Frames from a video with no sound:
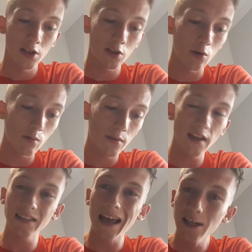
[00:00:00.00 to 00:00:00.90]
So
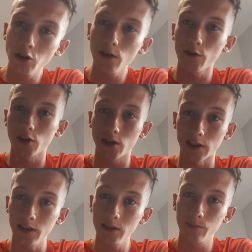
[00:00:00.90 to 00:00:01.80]
that's 8
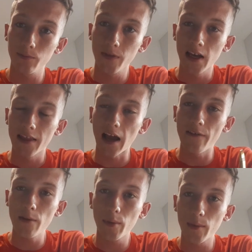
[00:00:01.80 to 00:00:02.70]
universities that
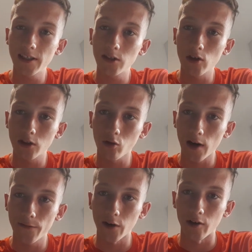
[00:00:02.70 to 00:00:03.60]
have implemented critical
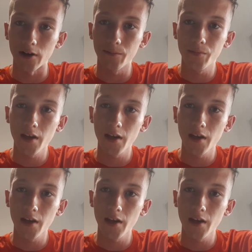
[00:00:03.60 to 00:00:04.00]
race theory.